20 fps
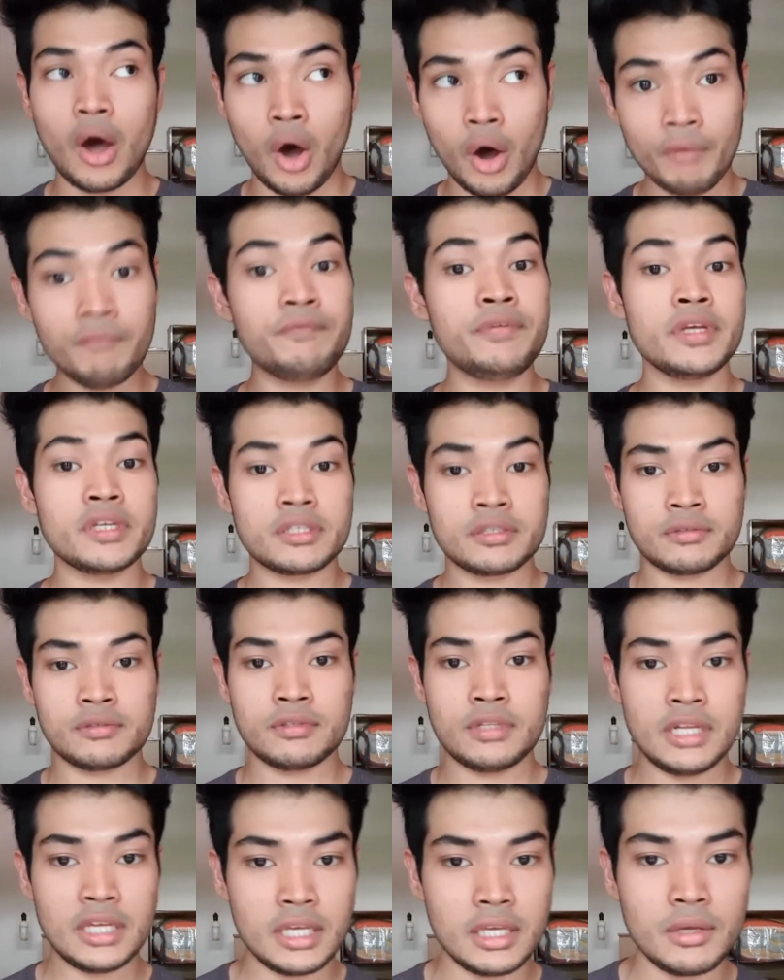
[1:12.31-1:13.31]

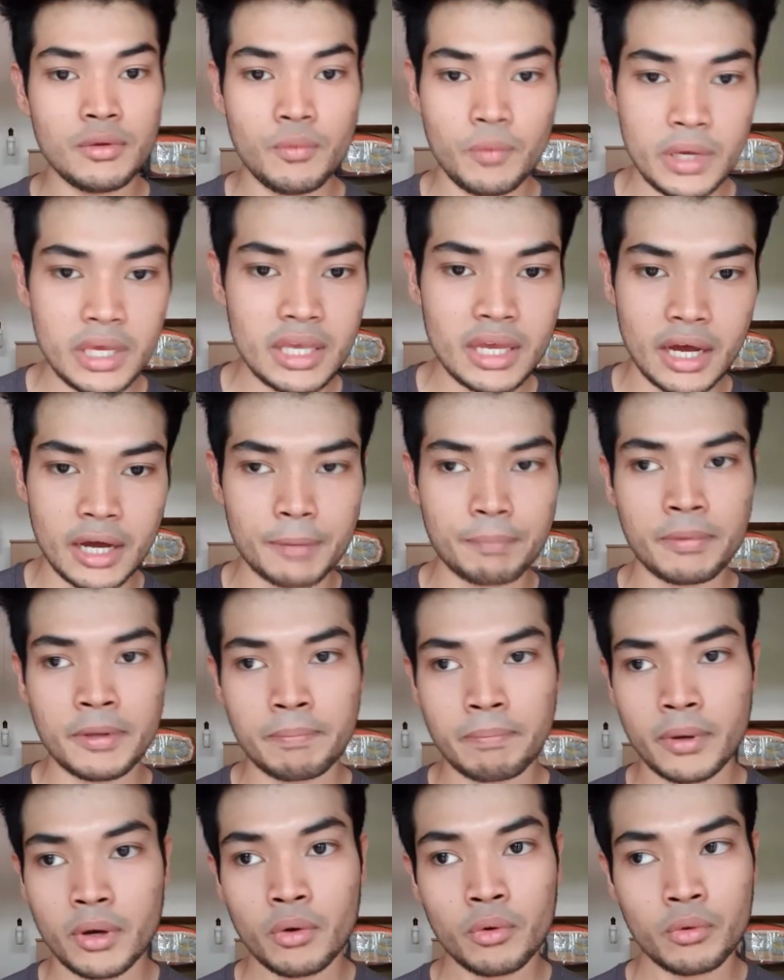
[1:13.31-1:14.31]
Obviously, we are
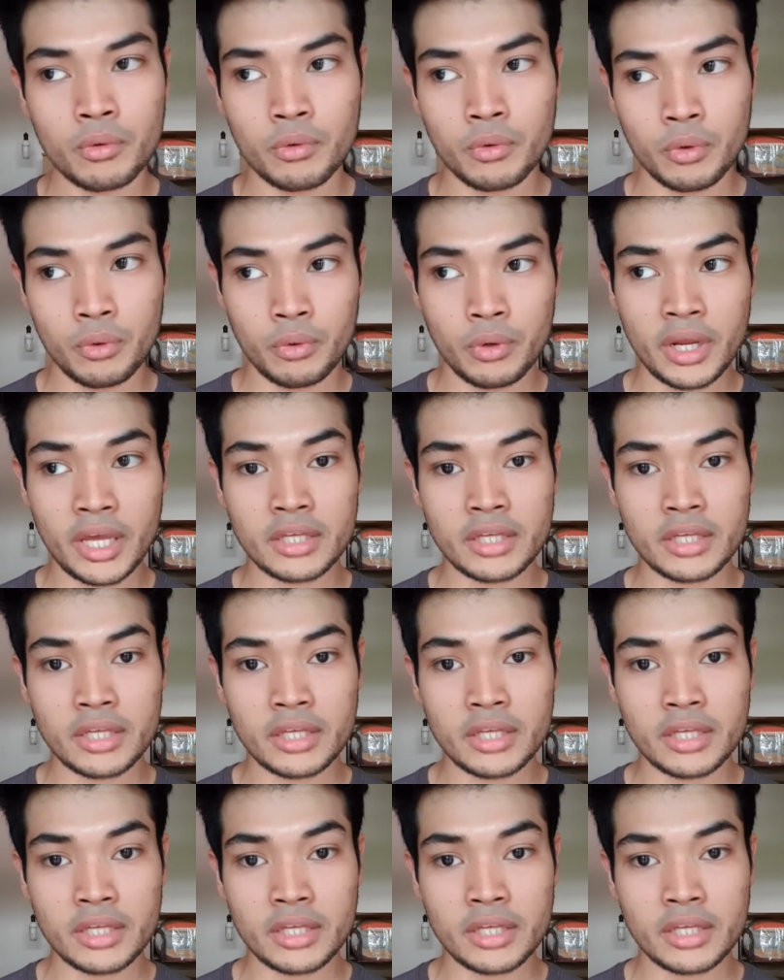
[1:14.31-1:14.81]
people who